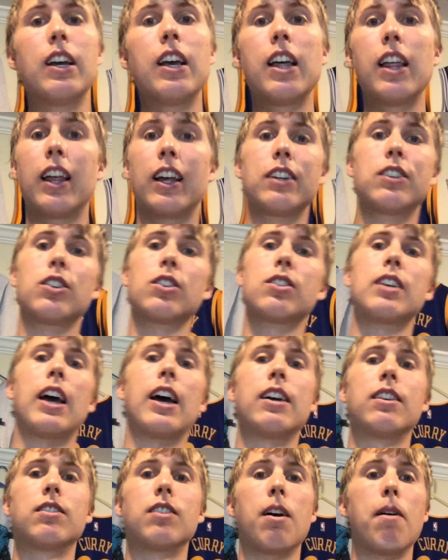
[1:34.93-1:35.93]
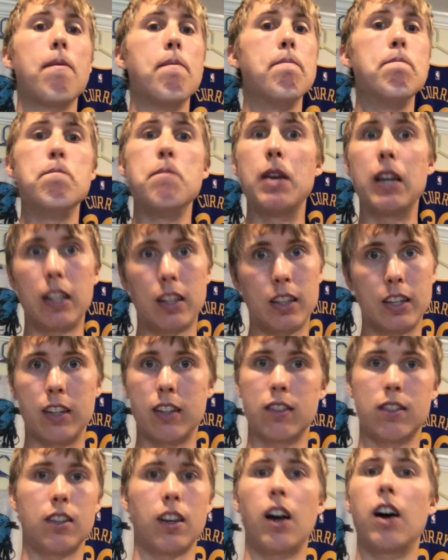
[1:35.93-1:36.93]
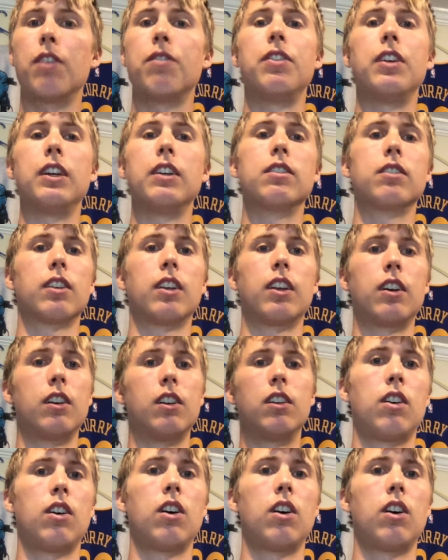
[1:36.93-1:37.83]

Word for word: that just has millions of these little